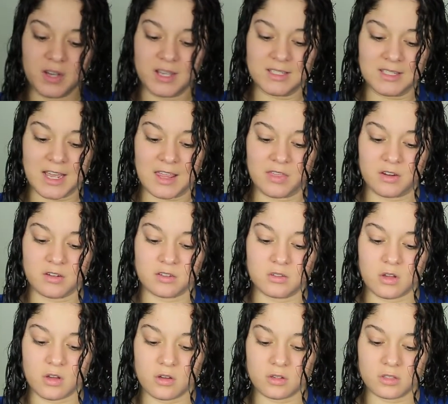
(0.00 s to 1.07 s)
is that there's
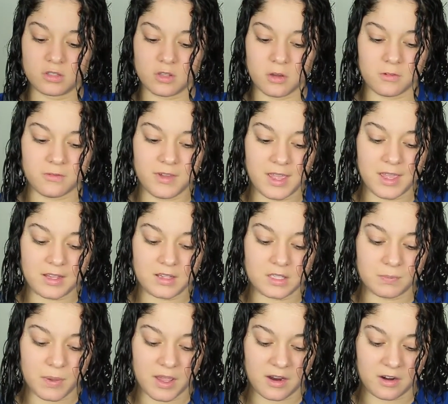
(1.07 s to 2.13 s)
no
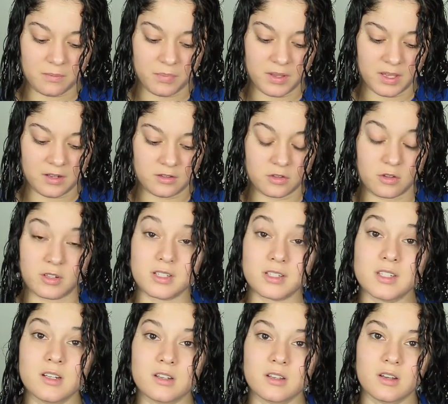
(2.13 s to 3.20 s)
sulfates, parabens, or
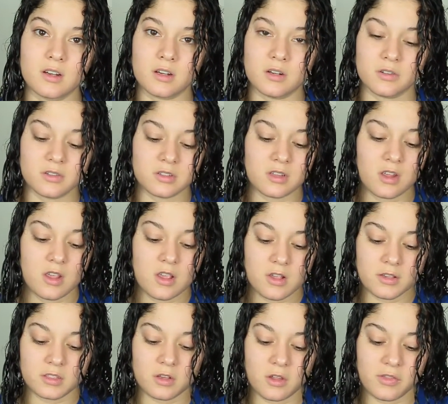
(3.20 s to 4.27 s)
silicones.
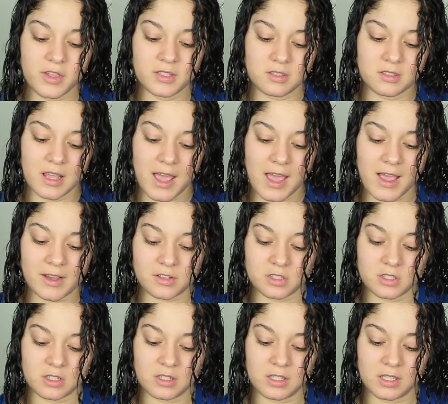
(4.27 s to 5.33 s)
So this is
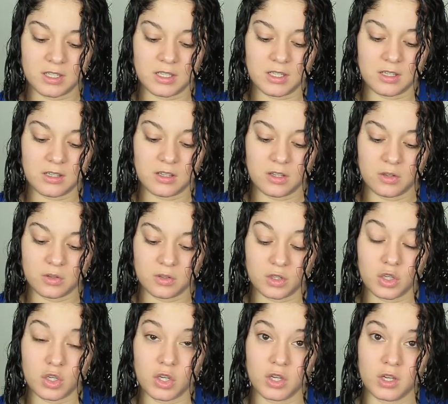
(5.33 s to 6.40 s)
actually
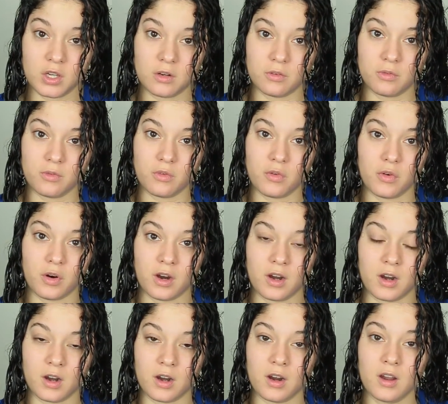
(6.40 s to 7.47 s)
good
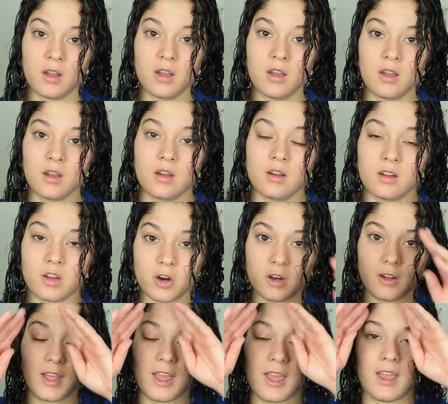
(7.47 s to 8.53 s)
for
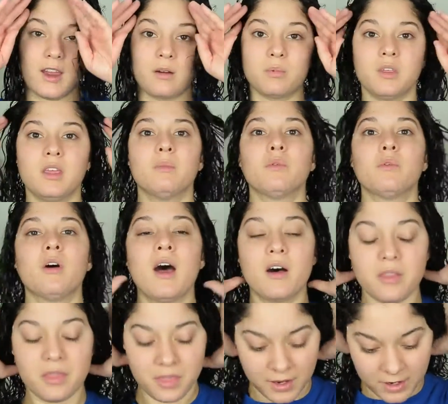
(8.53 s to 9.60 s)
curly hair people
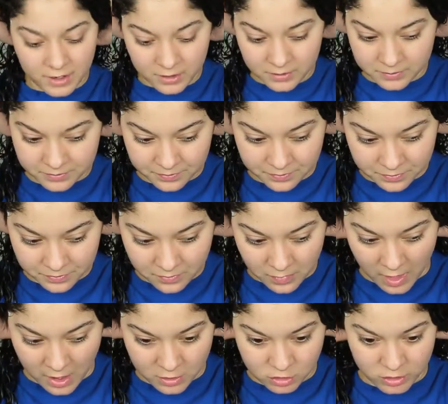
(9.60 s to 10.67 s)
out there
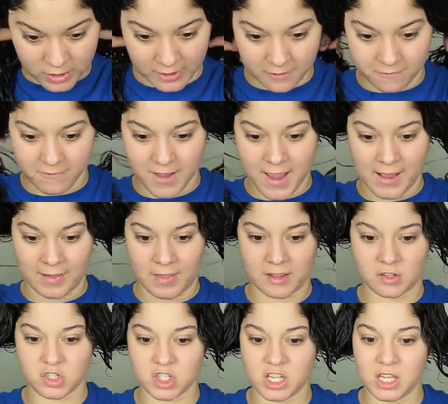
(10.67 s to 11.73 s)
that are trying to find like
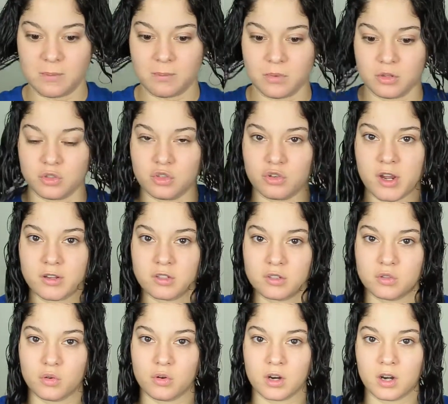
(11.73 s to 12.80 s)
a cheap
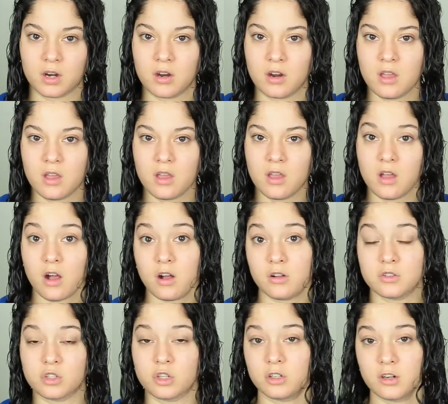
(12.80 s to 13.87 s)
drugstore
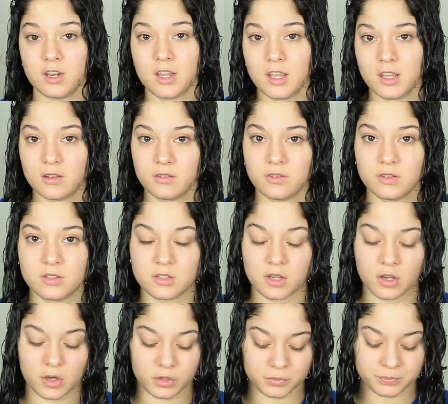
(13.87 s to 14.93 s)
alternative.
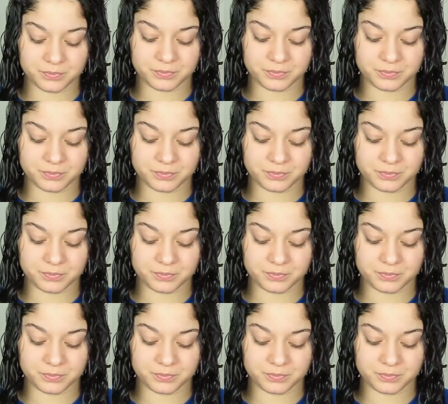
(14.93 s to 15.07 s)
So